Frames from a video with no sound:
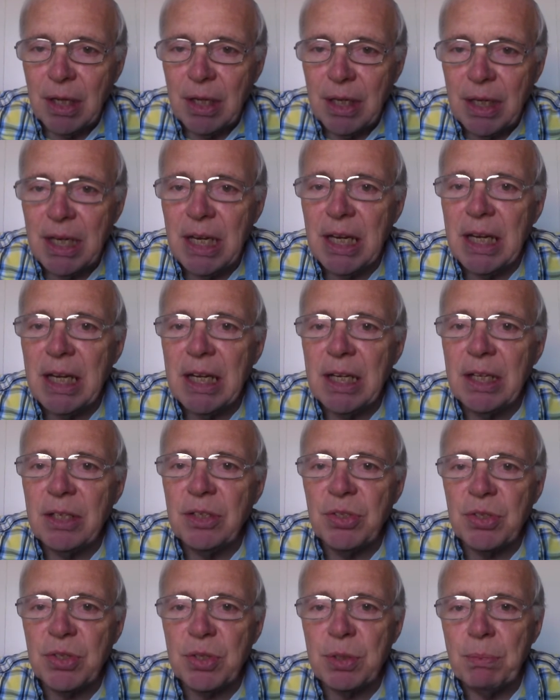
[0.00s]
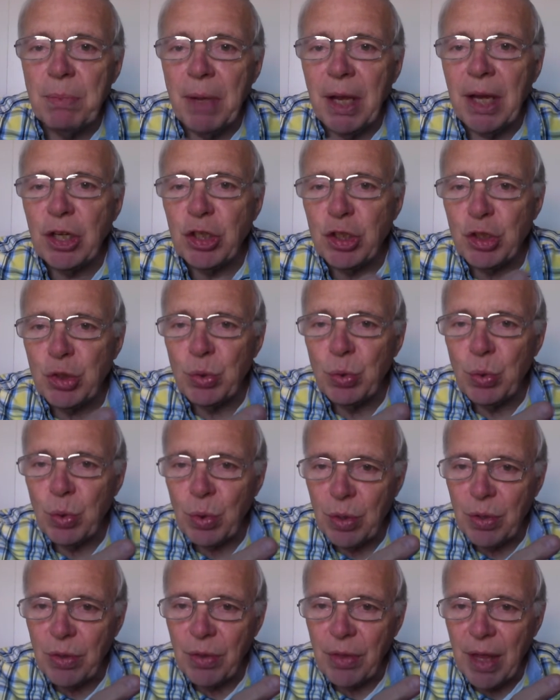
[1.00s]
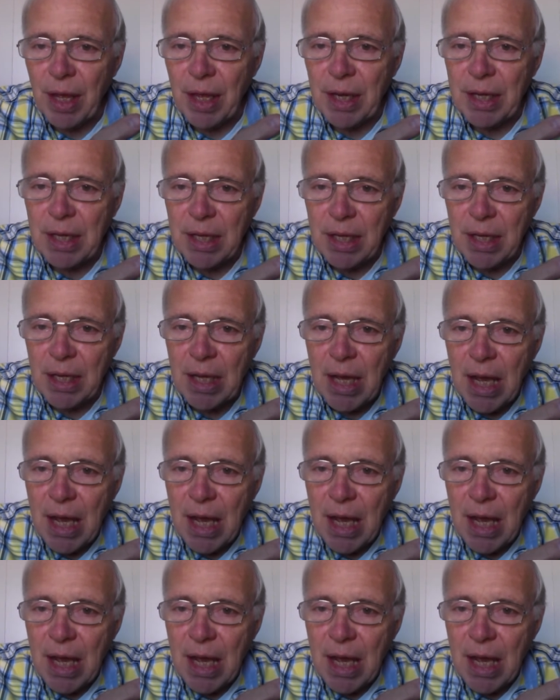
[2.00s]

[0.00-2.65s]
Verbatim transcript: needs to make sure that he